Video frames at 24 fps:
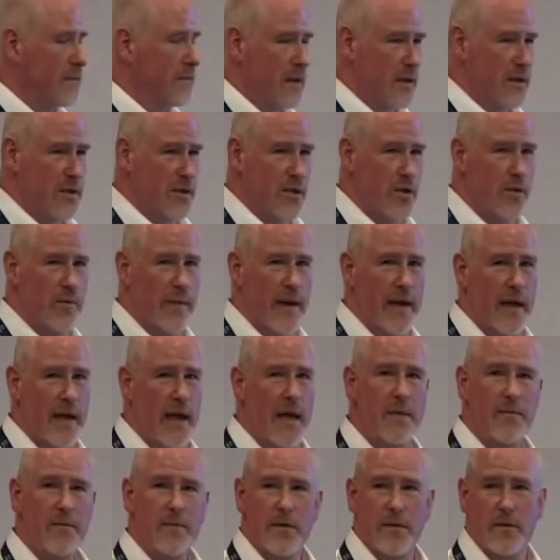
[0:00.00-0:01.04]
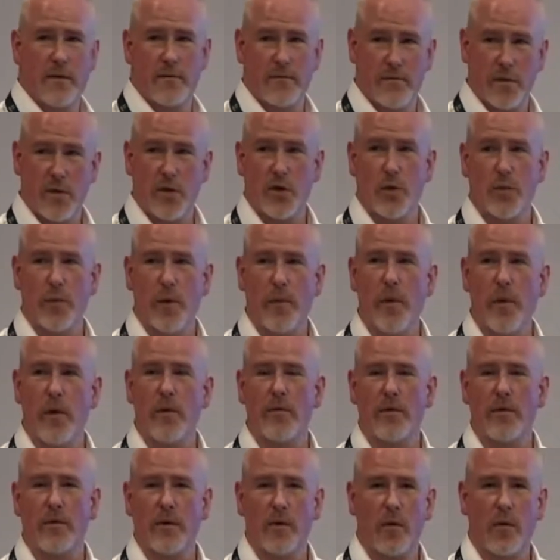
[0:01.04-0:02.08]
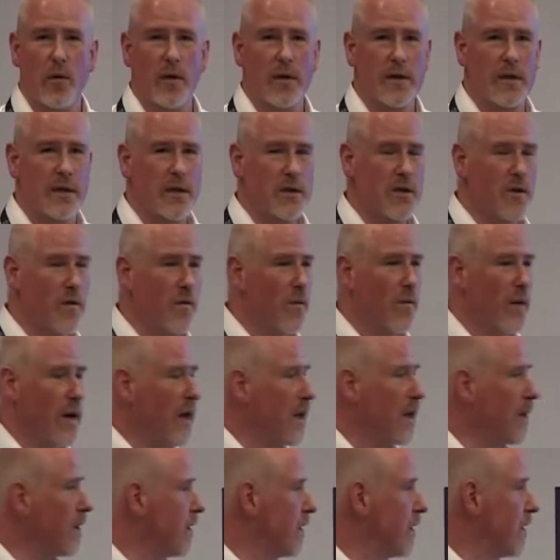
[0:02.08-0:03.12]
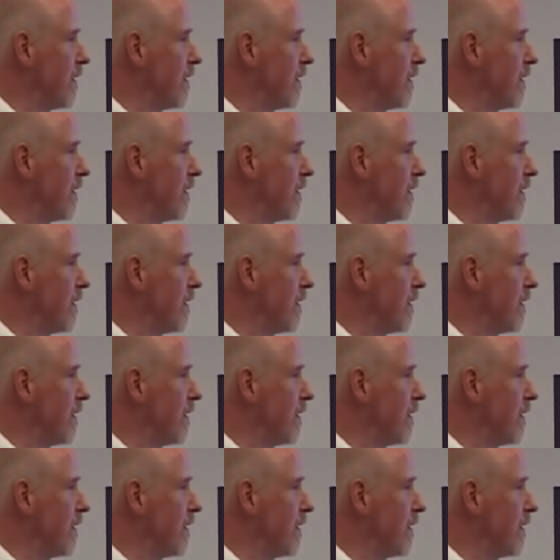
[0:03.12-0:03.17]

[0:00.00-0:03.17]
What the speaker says: has two main aims: to promote quality software,